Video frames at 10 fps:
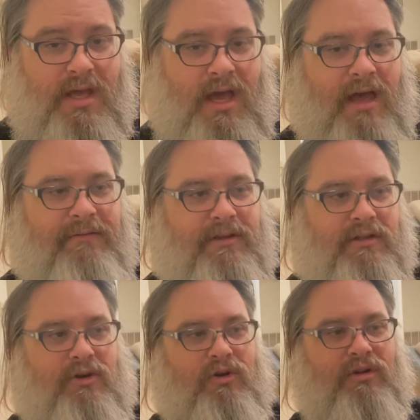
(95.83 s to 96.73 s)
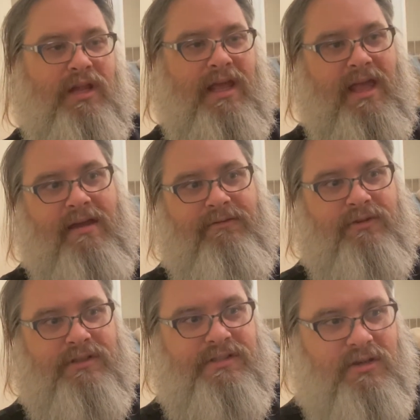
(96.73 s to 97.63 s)
I've been heard like
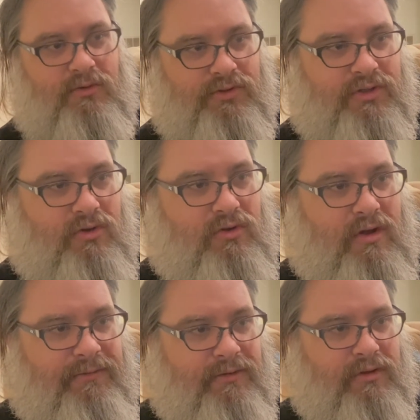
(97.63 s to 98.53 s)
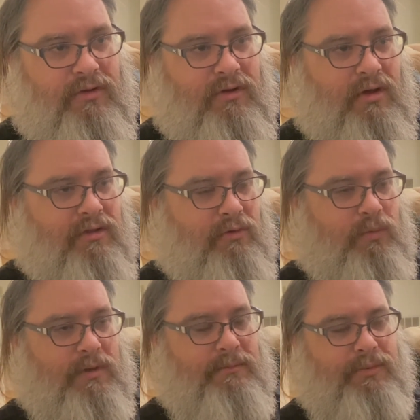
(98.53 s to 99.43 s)
every single song off of the other
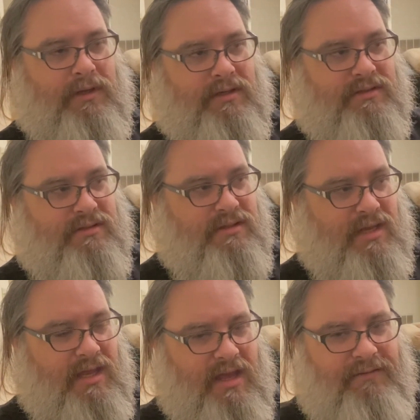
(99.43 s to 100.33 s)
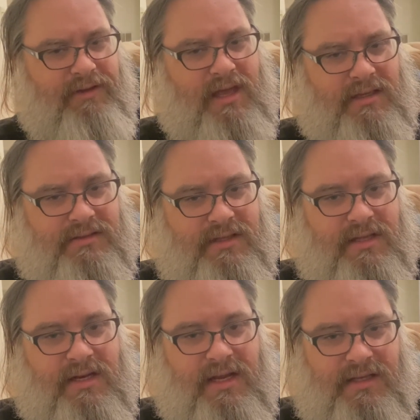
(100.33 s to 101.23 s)
one because they have Hex and
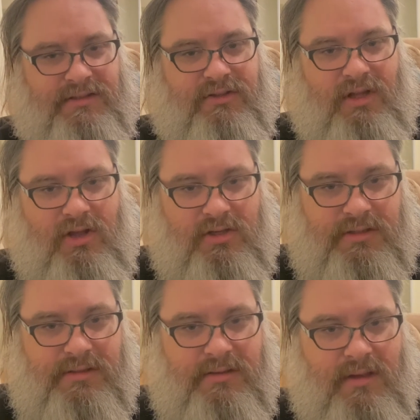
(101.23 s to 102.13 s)
then Hex Deluxe,